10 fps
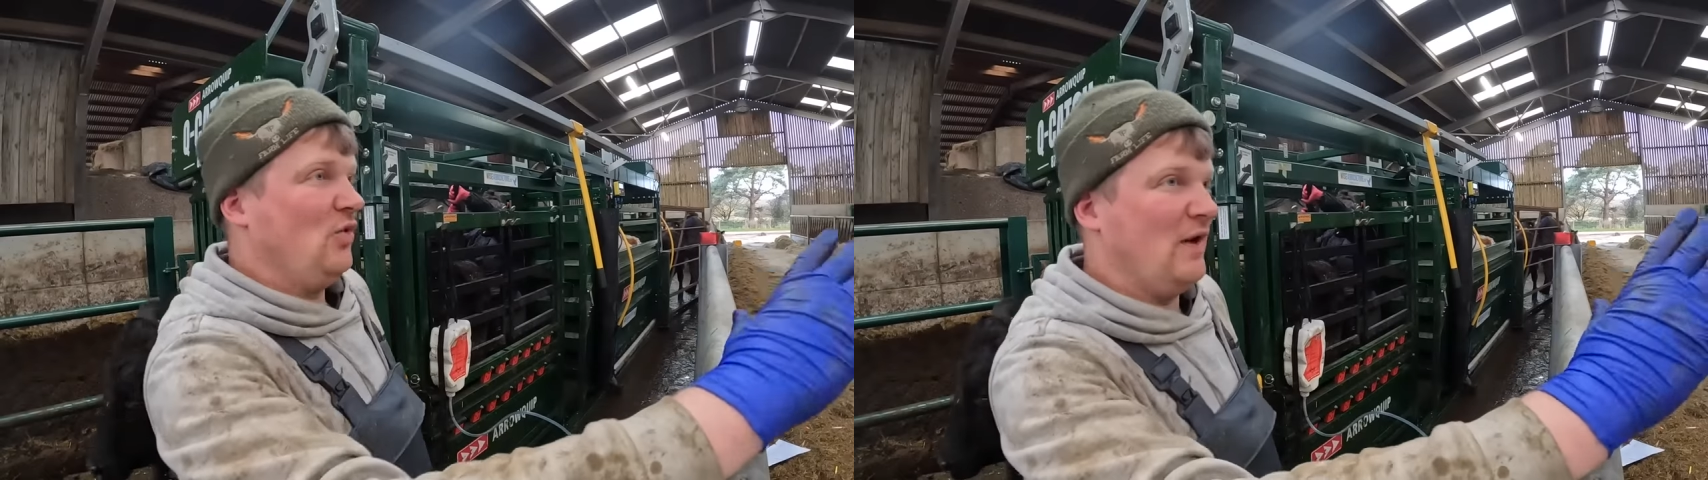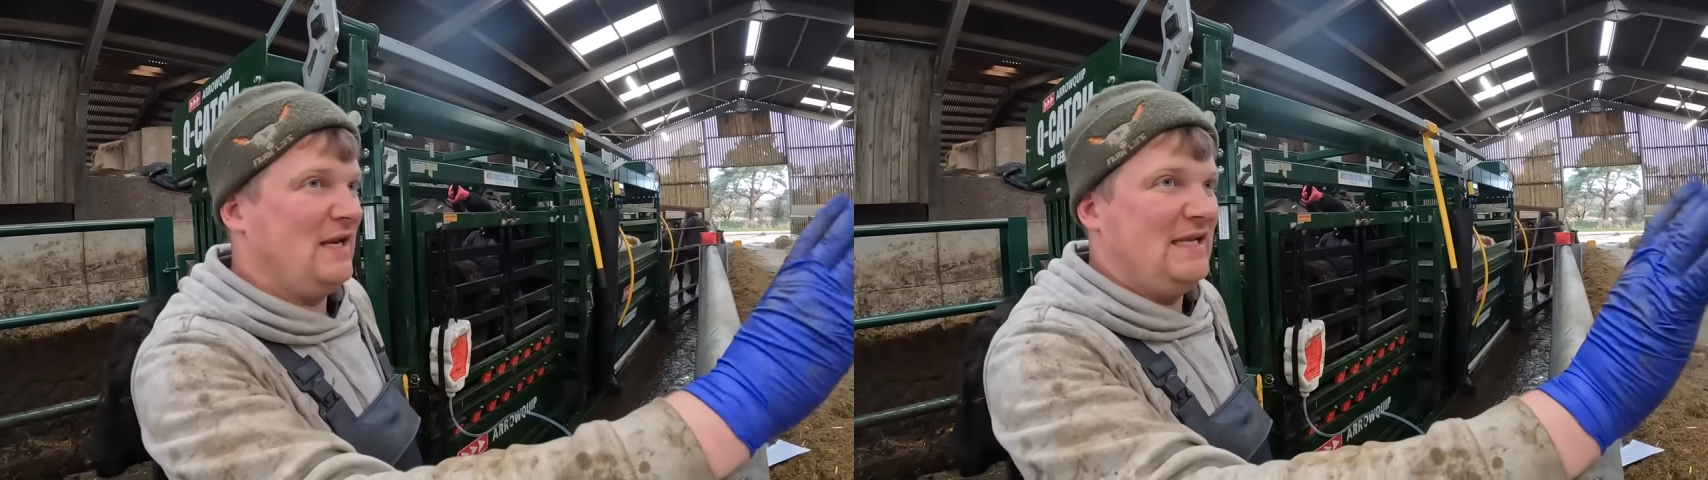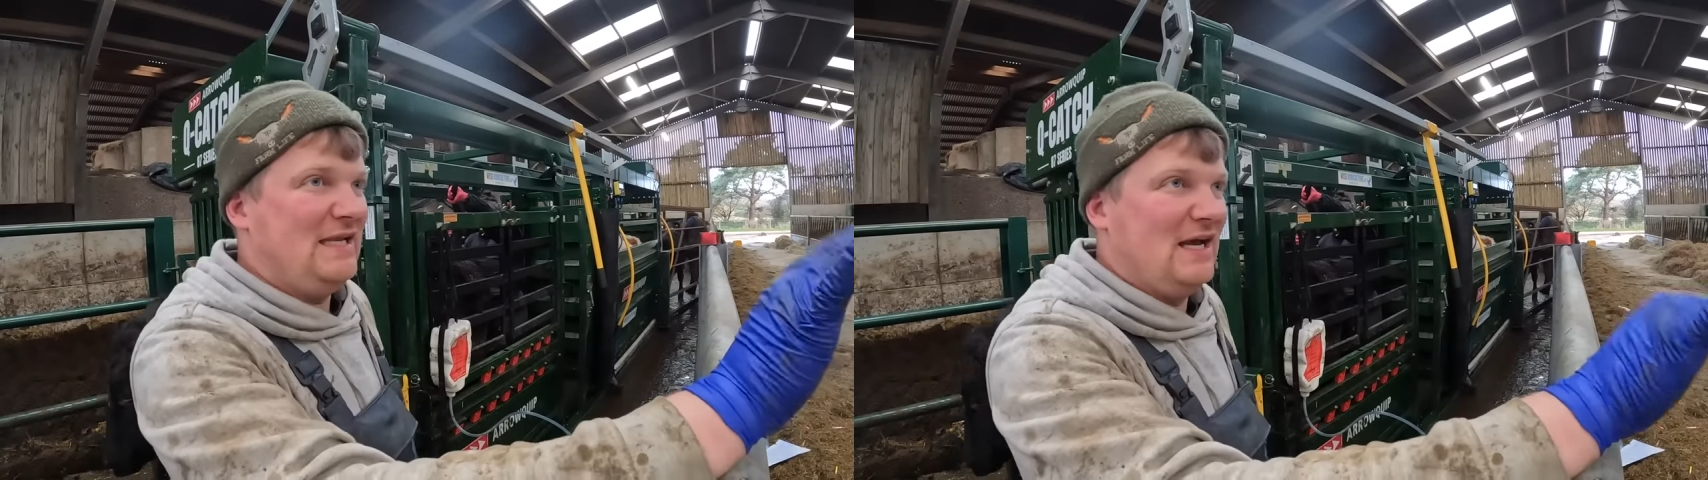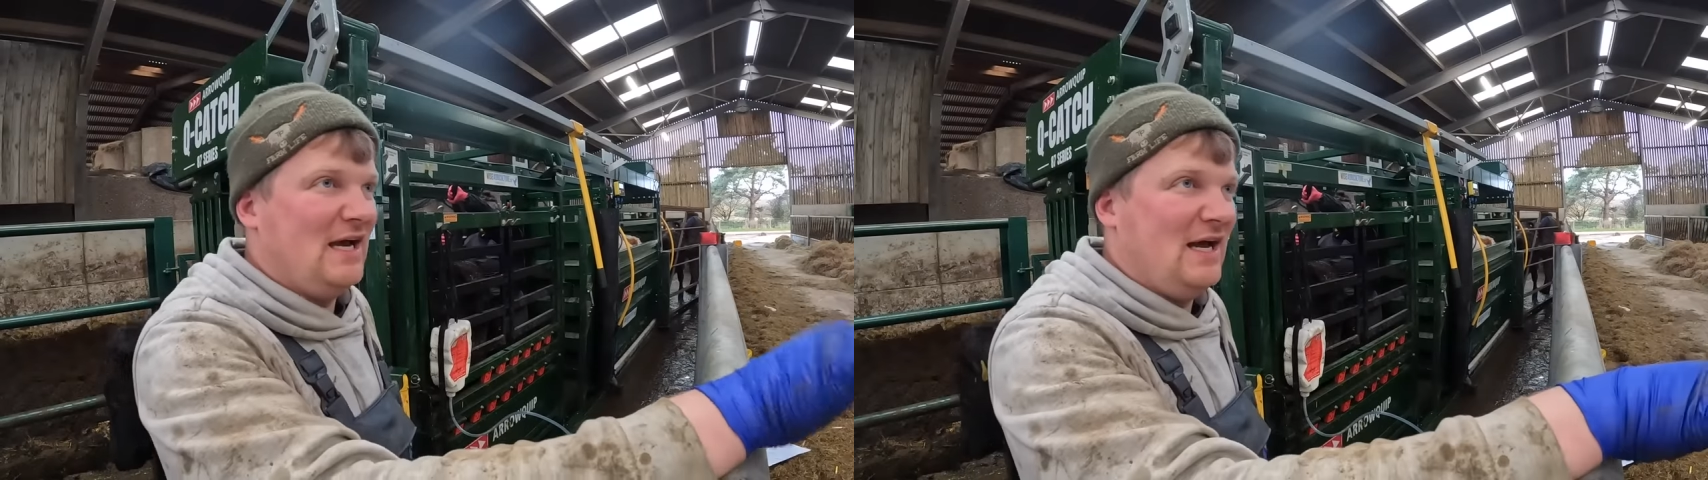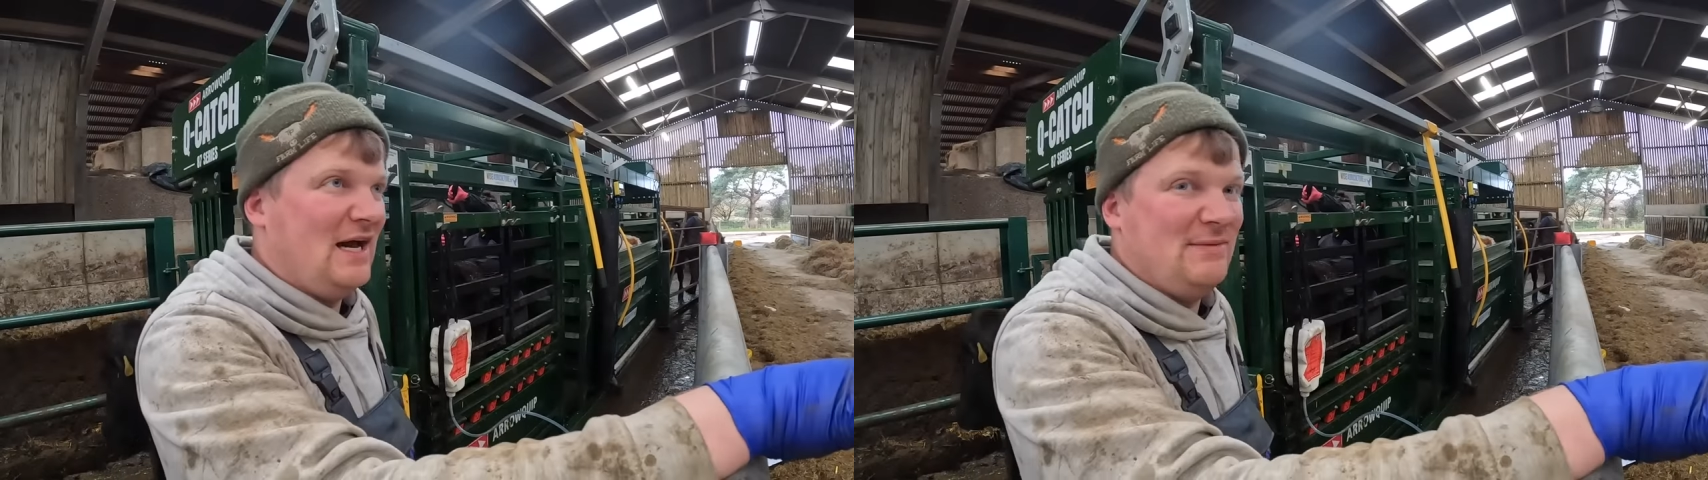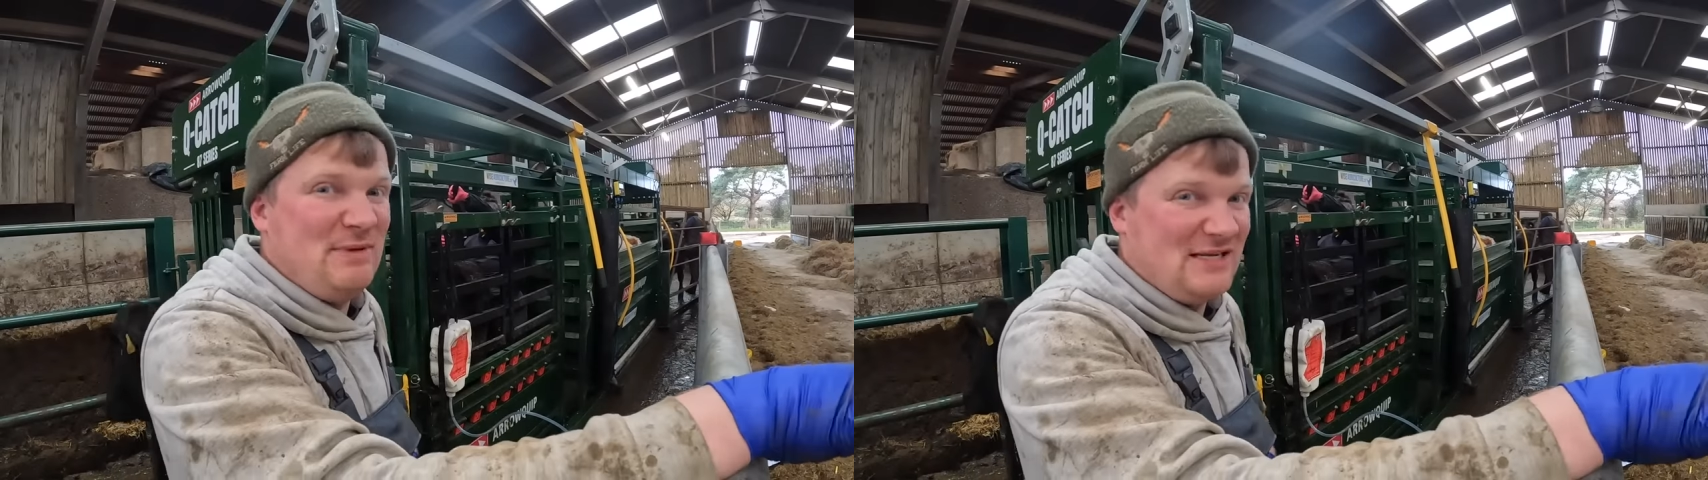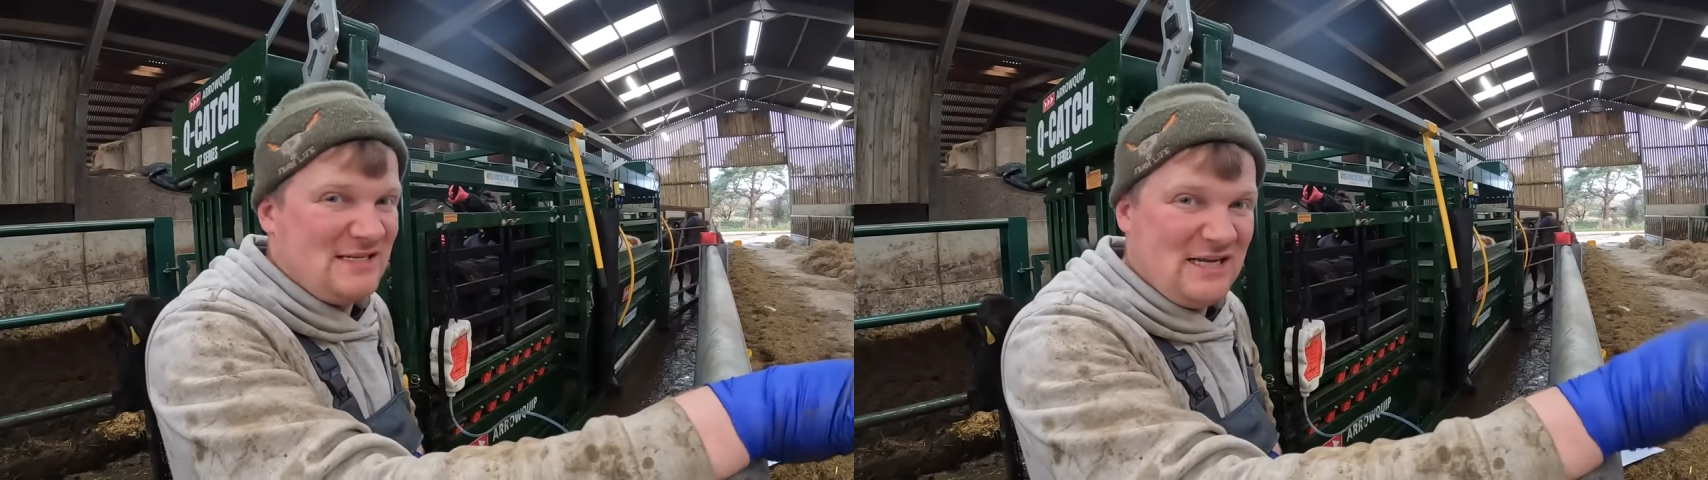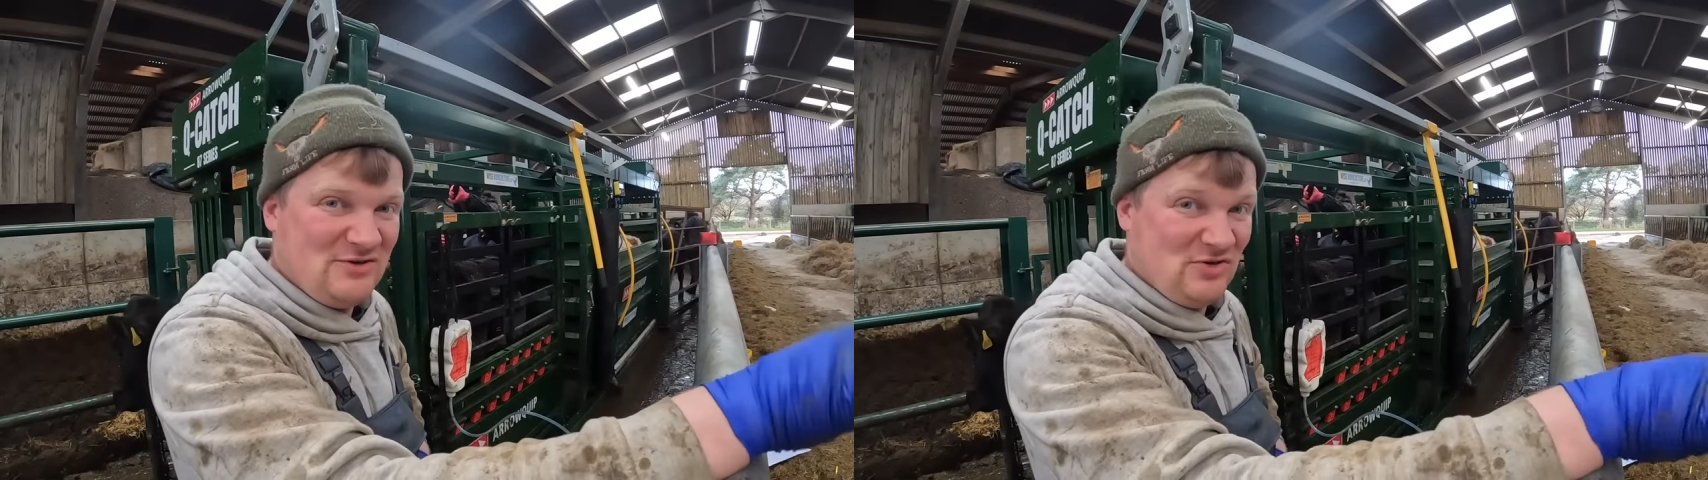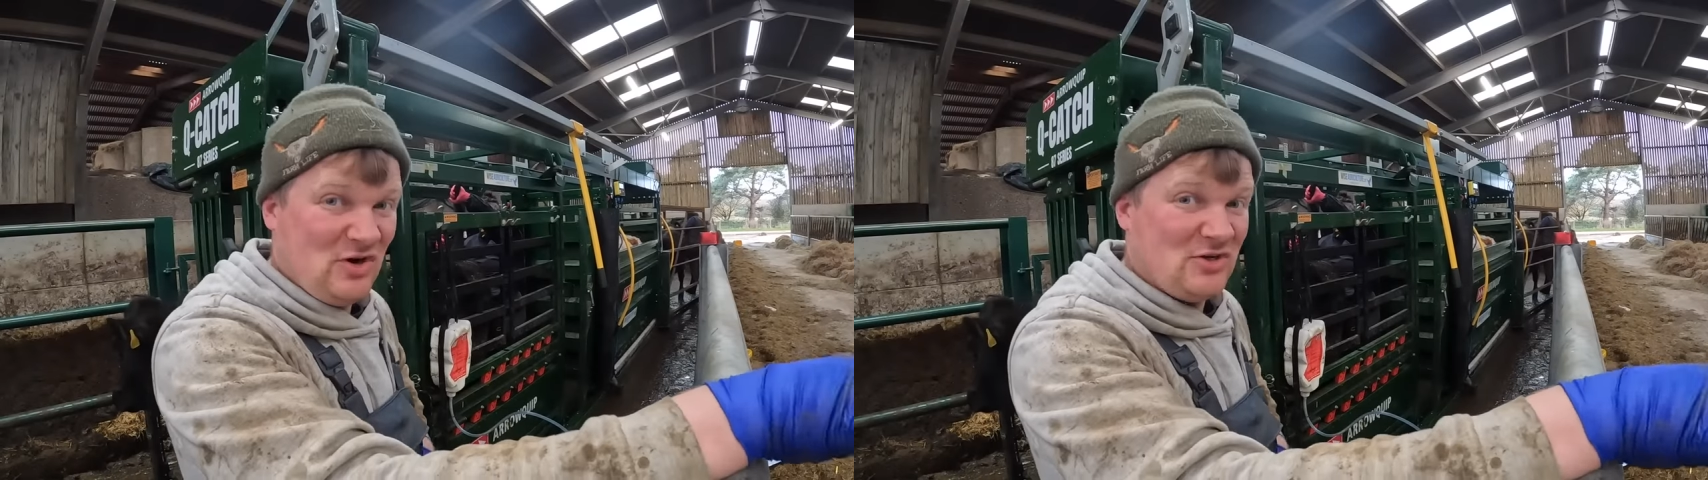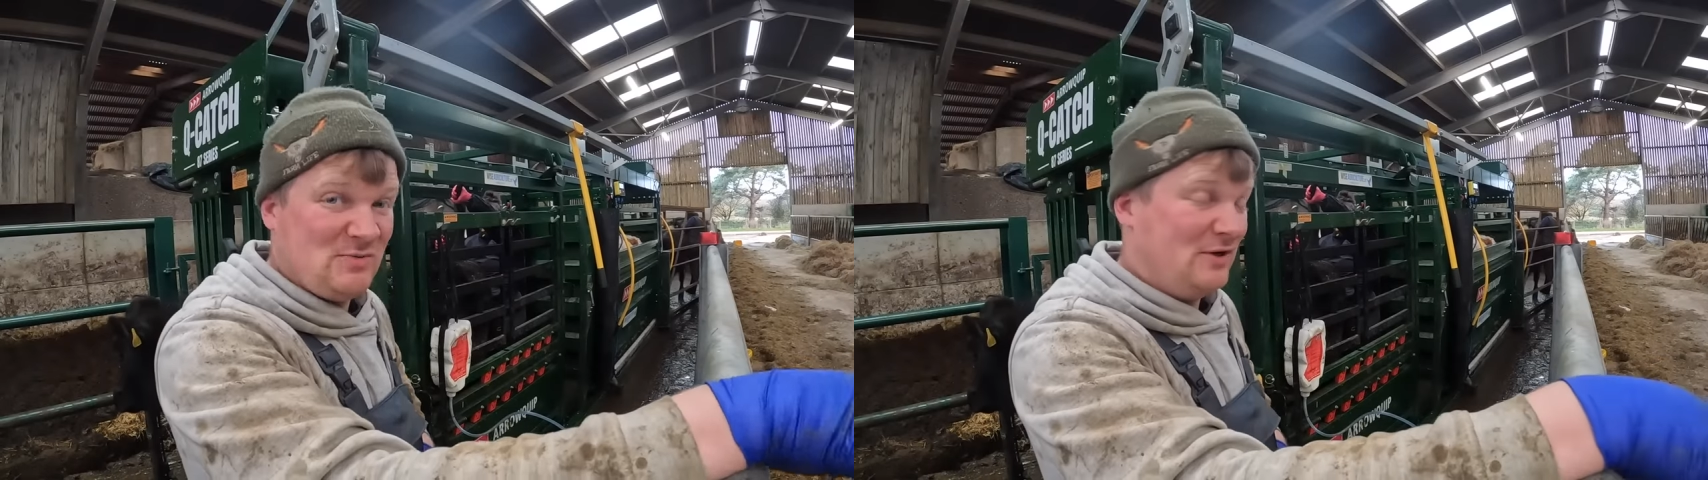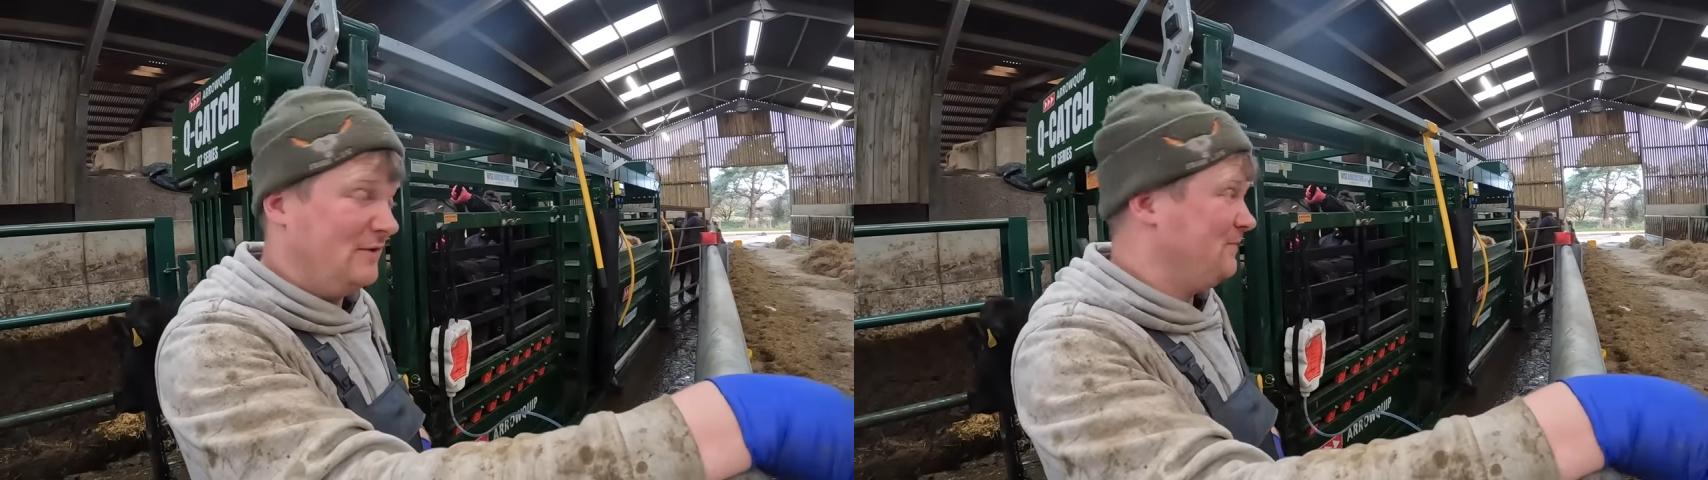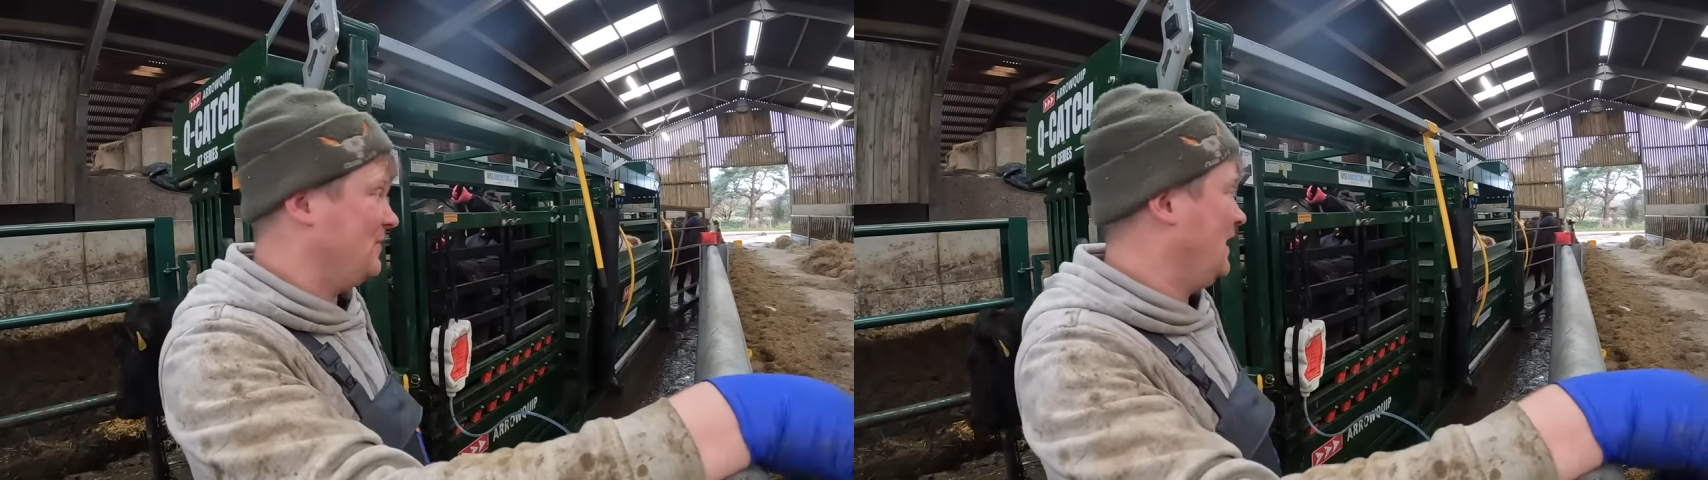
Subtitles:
when he had appendicitis in his hospital,